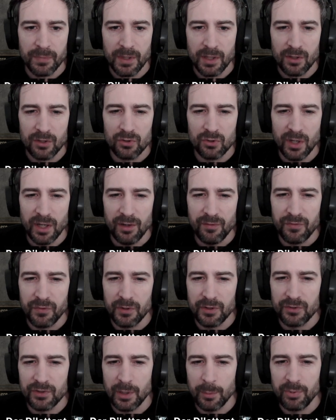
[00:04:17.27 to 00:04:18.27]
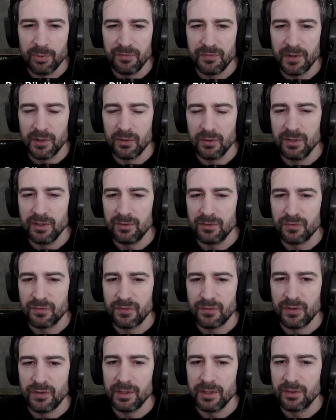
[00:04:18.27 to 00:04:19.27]
So I, for example, found these
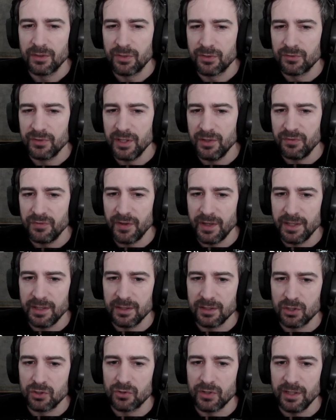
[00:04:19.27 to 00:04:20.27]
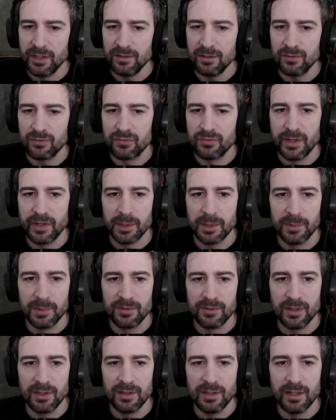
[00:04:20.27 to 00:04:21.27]
3 faded crisis
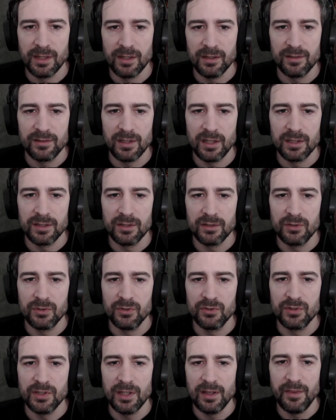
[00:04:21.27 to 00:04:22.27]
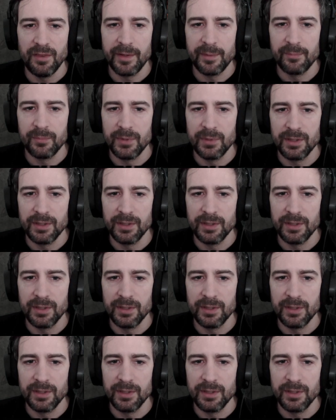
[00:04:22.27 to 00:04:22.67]
fragments, and then I started to sell them.